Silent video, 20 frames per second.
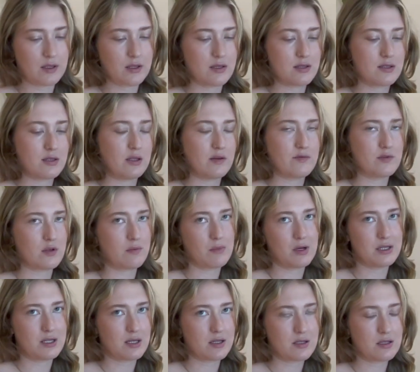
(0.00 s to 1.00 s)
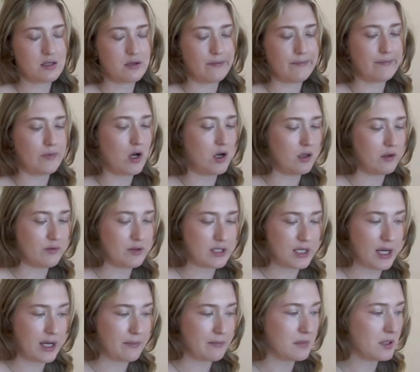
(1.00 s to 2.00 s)
This lives on my desk all the
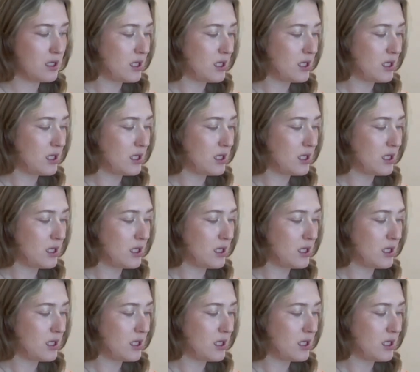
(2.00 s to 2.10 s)
time.